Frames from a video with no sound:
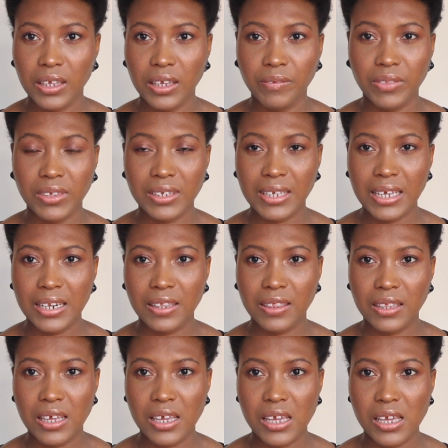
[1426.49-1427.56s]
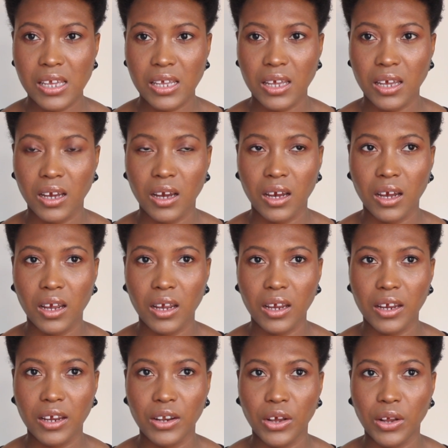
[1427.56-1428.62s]
If there's anything,
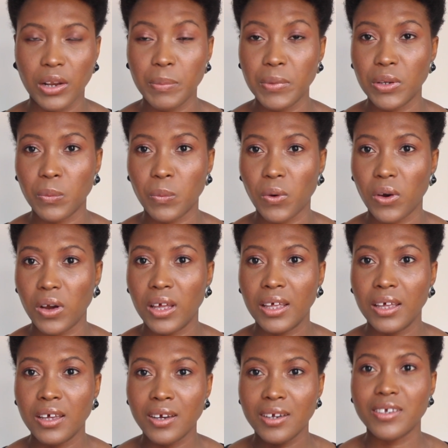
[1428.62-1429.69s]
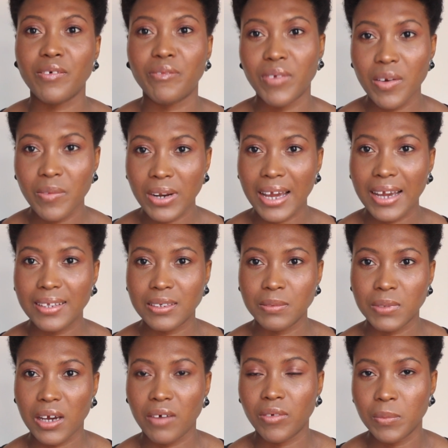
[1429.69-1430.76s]
you know, let me know what your favorite
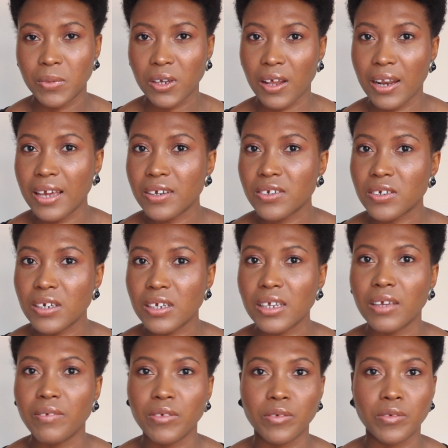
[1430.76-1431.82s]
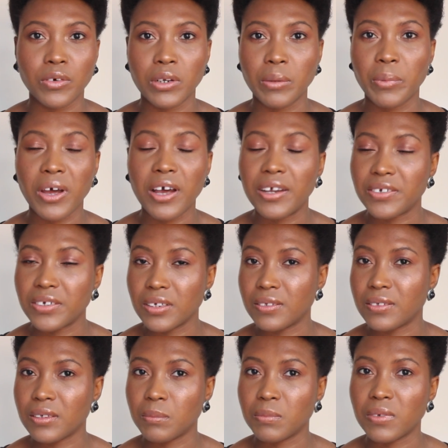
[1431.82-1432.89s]
items are from the collection, if you've already
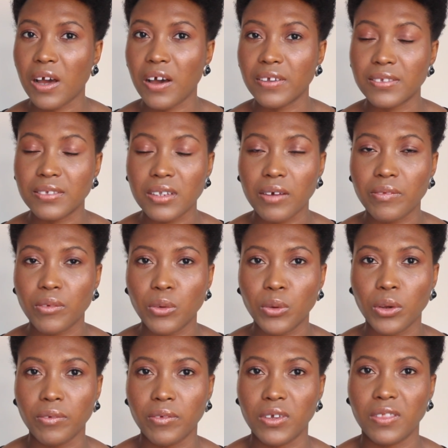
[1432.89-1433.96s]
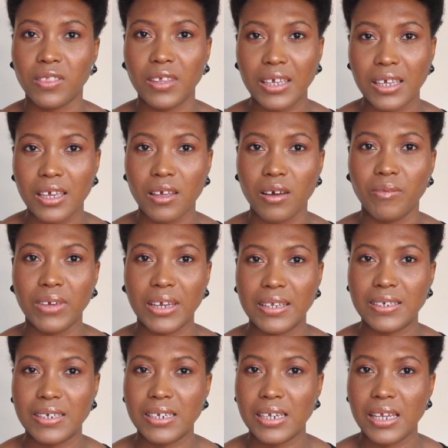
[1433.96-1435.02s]
purchased some stuff, or if you're thinking of
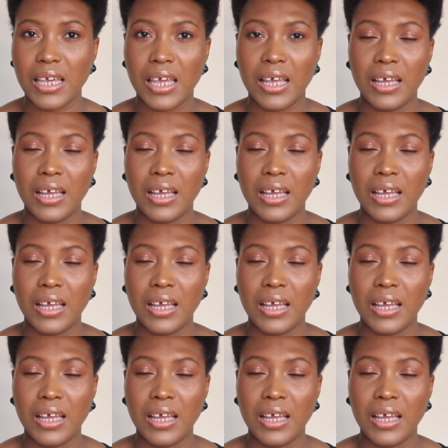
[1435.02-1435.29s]
getting